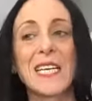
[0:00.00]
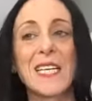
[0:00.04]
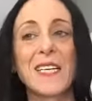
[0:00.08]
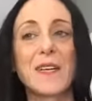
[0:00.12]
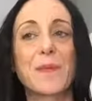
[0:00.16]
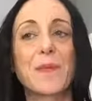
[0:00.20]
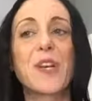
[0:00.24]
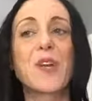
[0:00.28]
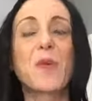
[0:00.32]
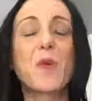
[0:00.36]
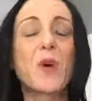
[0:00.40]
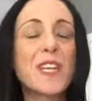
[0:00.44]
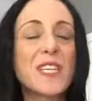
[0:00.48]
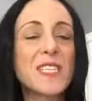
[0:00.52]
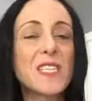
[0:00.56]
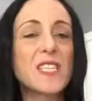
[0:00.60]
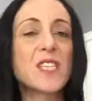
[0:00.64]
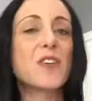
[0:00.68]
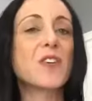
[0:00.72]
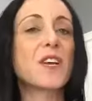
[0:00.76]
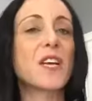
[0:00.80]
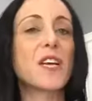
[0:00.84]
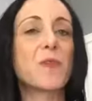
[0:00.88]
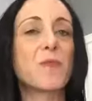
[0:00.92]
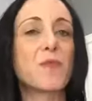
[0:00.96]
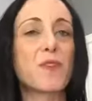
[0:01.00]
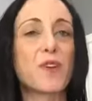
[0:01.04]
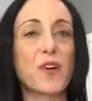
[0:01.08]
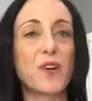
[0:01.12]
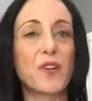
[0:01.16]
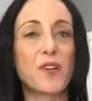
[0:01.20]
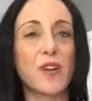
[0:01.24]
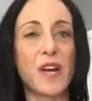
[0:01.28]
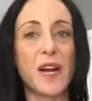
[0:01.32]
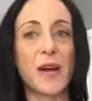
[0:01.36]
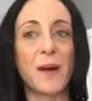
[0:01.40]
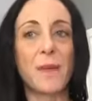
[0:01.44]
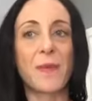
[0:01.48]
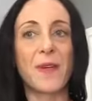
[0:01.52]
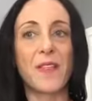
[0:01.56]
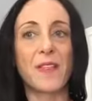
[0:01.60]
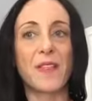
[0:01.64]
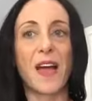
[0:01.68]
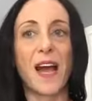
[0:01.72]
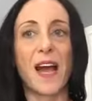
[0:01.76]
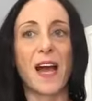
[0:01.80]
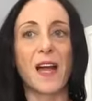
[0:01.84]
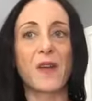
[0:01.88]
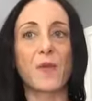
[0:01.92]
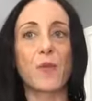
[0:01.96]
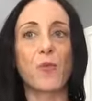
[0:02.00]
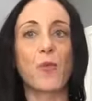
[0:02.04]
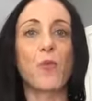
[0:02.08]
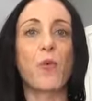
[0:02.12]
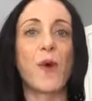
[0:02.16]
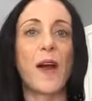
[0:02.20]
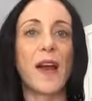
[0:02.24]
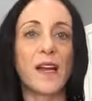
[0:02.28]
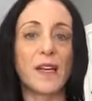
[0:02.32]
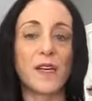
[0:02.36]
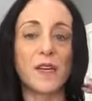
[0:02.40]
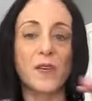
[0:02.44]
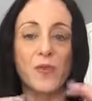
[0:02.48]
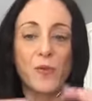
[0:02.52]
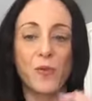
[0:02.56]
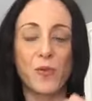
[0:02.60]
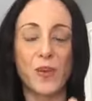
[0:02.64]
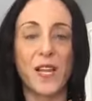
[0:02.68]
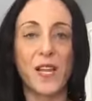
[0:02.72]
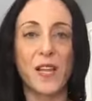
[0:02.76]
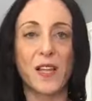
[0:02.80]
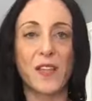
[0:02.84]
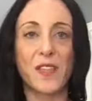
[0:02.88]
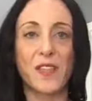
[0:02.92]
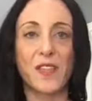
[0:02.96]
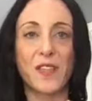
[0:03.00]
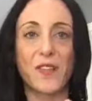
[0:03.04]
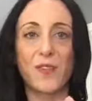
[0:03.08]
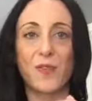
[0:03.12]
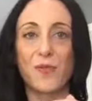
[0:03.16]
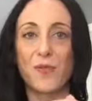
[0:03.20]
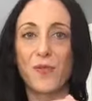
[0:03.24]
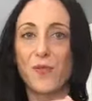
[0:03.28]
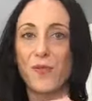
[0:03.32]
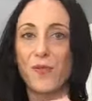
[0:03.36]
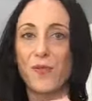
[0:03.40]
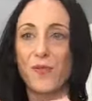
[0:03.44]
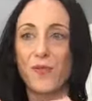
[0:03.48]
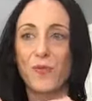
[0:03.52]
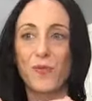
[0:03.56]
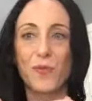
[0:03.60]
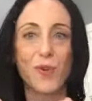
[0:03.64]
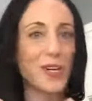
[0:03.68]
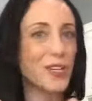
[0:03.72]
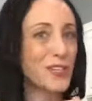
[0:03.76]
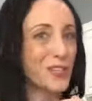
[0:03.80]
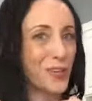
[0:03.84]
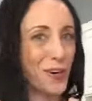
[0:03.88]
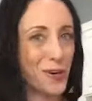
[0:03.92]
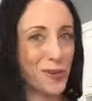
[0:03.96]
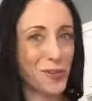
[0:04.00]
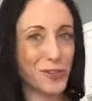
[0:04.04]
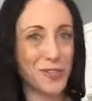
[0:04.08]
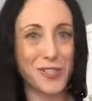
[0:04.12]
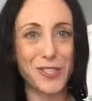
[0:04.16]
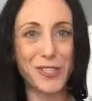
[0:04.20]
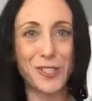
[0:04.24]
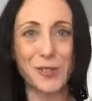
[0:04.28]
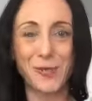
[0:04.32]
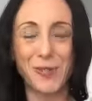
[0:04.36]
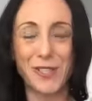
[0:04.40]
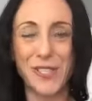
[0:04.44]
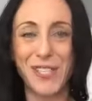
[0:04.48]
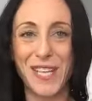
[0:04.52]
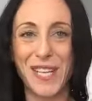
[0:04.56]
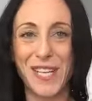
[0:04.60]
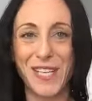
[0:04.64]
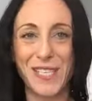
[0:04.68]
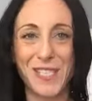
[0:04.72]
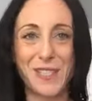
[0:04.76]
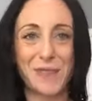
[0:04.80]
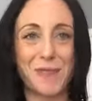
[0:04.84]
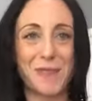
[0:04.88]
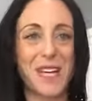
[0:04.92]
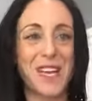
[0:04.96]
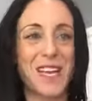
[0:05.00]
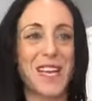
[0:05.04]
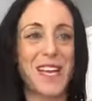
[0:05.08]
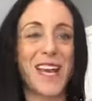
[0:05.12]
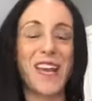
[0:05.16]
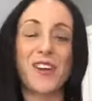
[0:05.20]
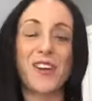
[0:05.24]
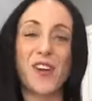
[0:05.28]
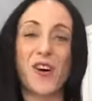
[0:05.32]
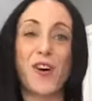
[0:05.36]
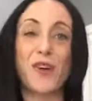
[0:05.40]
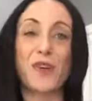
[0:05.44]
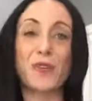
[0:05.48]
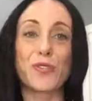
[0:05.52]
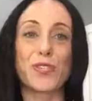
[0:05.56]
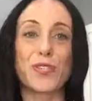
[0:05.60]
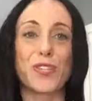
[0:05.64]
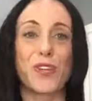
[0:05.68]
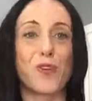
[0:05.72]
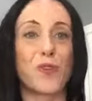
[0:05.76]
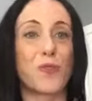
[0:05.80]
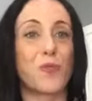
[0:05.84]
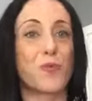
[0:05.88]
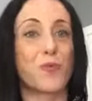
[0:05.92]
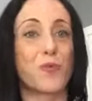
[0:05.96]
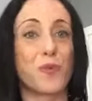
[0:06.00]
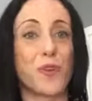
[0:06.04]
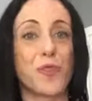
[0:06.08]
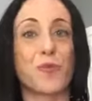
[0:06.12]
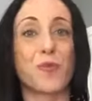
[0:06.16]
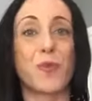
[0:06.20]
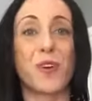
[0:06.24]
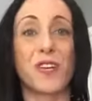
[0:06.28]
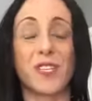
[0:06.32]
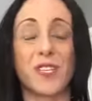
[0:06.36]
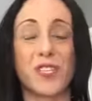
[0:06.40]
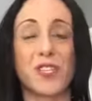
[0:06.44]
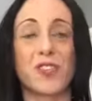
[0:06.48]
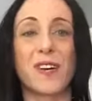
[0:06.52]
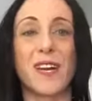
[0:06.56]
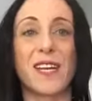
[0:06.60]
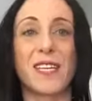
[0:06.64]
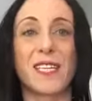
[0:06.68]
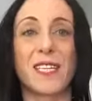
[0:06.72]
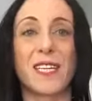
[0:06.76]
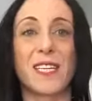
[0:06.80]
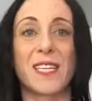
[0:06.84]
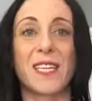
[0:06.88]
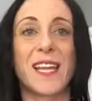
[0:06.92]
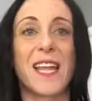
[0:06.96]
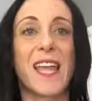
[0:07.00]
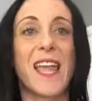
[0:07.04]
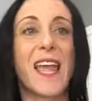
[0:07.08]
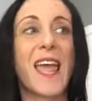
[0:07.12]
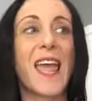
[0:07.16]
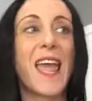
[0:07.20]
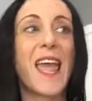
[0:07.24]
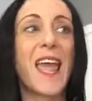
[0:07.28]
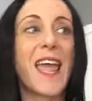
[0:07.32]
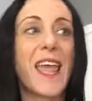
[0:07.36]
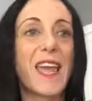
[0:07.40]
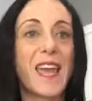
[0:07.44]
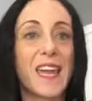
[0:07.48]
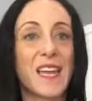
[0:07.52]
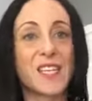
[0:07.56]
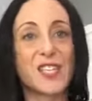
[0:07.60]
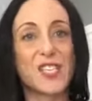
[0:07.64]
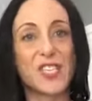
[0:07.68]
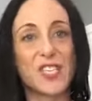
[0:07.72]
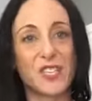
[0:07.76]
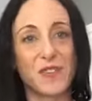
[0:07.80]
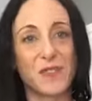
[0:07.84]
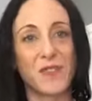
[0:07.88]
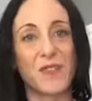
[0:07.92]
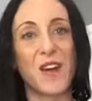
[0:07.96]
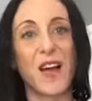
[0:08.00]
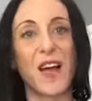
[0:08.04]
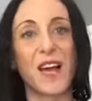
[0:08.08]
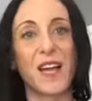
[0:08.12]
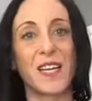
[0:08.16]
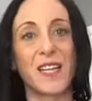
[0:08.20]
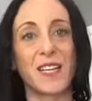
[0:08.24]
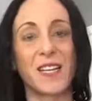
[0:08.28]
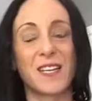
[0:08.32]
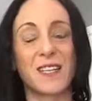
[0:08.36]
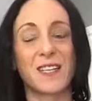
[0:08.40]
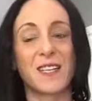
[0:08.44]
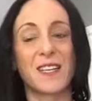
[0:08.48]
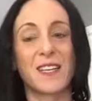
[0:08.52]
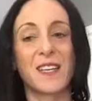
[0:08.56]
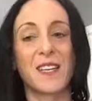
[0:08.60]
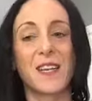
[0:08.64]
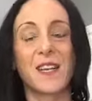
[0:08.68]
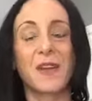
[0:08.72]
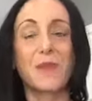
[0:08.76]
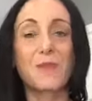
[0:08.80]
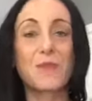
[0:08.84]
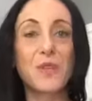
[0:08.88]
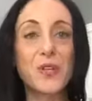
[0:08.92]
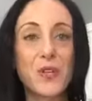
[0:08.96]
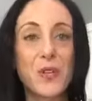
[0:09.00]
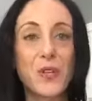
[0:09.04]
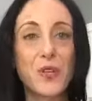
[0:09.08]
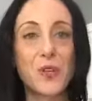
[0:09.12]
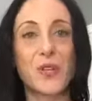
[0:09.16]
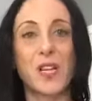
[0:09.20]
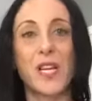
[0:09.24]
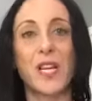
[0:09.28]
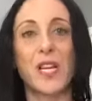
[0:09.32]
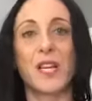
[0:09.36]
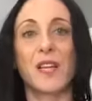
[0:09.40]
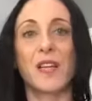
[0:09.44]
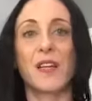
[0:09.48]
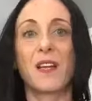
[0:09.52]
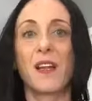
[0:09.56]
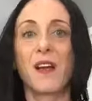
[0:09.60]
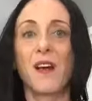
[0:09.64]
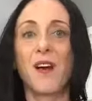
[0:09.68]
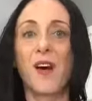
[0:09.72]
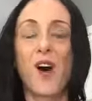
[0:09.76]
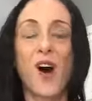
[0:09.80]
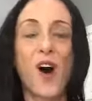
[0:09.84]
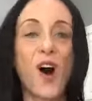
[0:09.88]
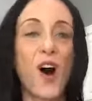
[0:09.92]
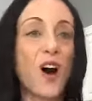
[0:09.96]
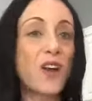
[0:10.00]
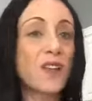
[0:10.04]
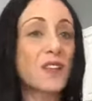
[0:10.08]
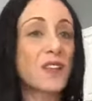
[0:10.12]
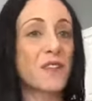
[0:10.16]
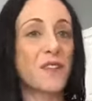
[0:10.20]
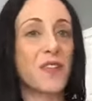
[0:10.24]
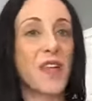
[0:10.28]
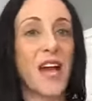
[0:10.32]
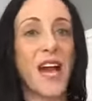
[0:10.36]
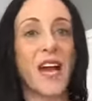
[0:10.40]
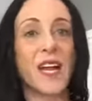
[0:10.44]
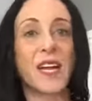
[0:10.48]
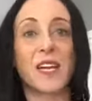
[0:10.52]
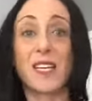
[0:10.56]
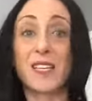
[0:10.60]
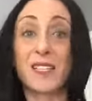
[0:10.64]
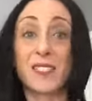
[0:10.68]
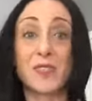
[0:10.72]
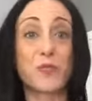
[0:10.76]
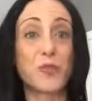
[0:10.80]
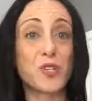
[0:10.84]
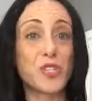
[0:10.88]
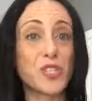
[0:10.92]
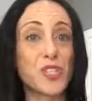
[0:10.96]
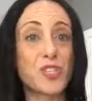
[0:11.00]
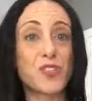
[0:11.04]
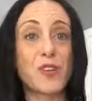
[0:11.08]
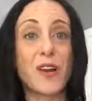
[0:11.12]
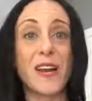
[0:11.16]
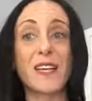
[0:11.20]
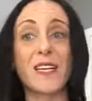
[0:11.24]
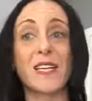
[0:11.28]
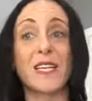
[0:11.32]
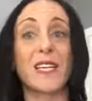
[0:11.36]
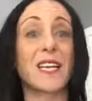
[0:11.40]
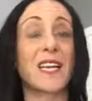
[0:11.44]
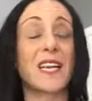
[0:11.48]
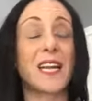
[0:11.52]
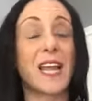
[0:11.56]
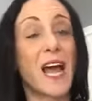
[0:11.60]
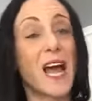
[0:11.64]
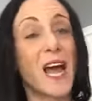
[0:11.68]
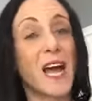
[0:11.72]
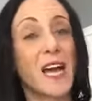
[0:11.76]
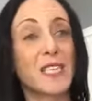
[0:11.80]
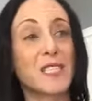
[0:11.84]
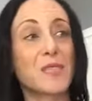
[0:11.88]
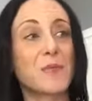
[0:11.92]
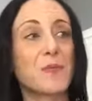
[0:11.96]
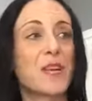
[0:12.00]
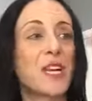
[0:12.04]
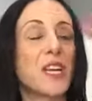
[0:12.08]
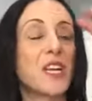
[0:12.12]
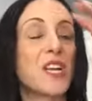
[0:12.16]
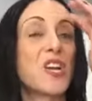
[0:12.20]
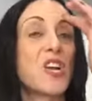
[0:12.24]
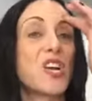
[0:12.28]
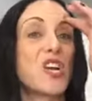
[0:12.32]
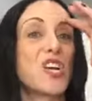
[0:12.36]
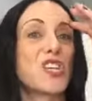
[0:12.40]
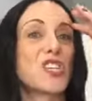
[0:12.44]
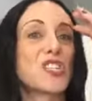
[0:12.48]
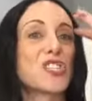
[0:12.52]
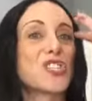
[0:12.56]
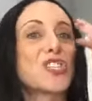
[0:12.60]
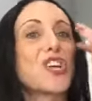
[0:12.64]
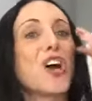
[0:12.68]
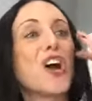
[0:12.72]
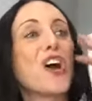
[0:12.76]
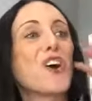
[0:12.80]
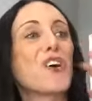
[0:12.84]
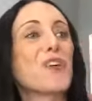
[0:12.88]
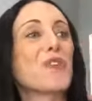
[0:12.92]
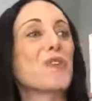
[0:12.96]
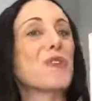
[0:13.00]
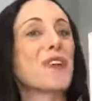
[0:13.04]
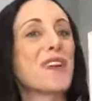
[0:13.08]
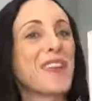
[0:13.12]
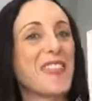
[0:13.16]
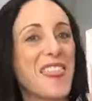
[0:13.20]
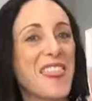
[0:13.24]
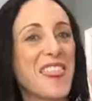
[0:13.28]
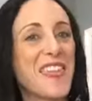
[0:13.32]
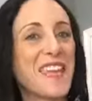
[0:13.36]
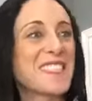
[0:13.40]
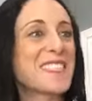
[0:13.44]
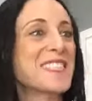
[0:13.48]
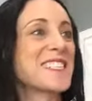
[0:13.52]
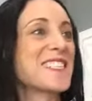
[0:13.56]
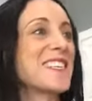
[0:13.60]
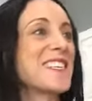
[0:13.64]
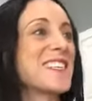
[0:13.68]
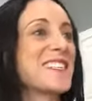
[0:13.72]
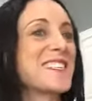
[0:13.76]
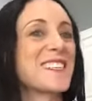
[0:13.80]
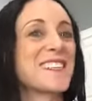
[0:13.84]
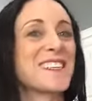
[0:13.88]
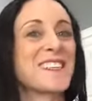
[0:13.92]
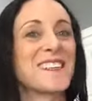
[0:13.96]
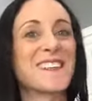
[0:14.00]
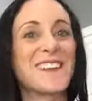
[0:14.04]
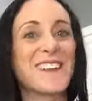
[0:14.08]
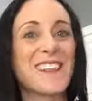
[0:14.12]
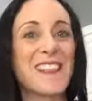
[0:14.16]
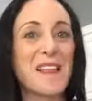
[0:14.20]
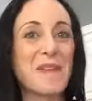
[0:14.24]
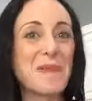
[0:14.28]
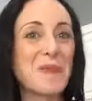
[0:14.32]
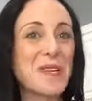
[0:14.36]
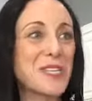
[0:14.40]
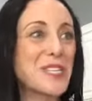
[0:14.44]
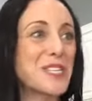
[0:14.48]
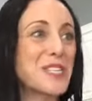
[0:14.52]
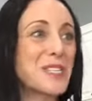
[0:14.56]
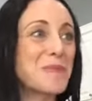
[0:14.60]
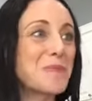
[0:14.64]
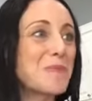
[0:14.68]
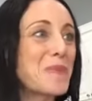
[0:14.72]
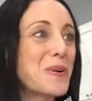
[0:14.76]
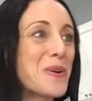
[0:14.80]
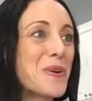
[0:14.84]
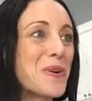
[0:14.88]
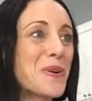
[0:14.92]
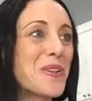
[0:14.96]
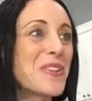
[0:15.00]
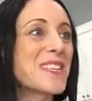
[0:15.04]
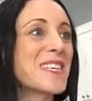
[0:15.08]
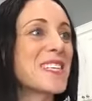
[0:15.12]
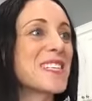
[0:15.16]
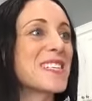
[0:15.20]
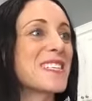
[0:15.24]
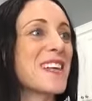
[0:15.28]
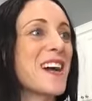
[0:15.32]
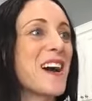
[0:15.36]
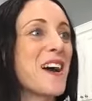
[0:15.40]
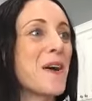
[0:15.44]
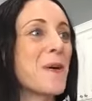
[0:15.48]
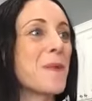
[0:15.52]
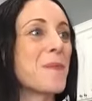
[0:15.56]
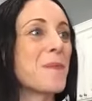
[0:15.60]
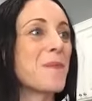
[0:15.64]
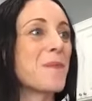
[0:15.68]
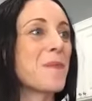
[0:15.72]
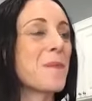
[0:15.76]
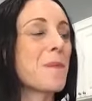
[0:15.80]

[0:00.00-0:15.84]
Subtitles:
But I wanted to create a program that went with what coaches were saying to me and also with what is trending. Age-defying, beauty, all of that is what's trending and has been. So this season, let me just pull this up.